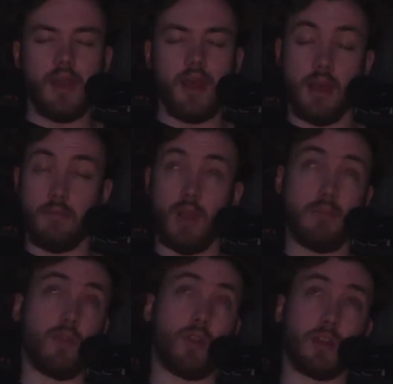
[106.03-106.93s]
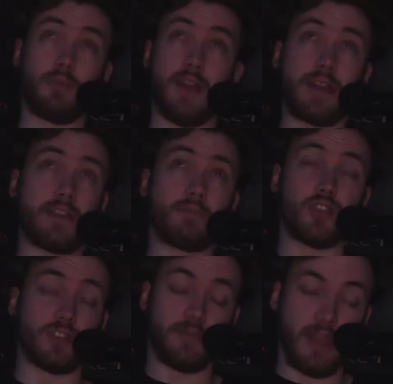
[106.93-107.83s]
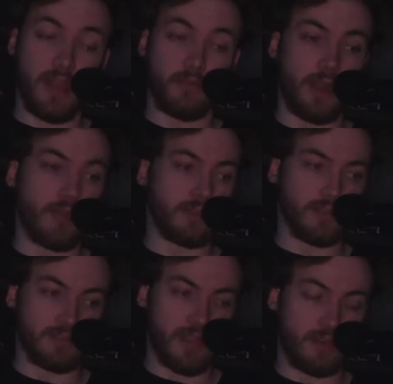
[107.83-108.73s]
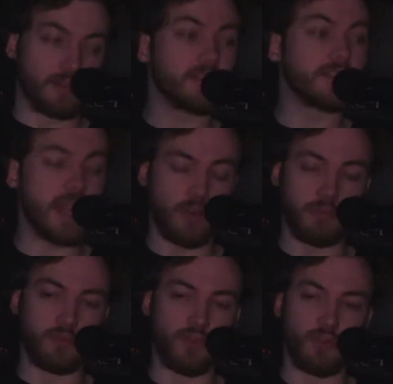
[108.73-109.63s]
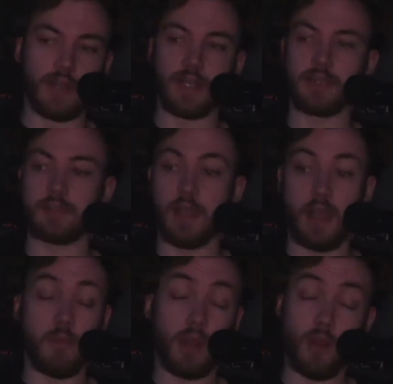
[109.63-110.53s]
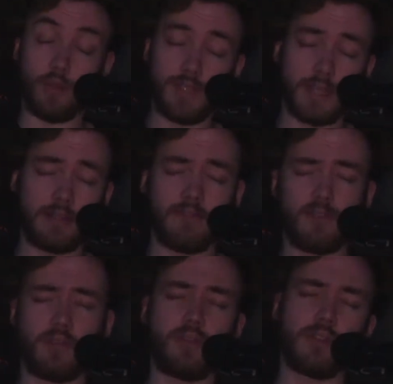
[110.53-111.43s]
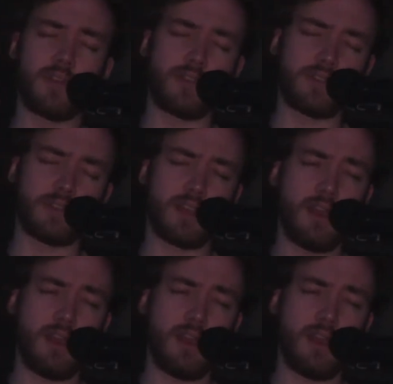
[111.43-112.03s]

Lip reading: I'm not going to put any images of that around because they are terrible drawings. I contacted a few luthiers.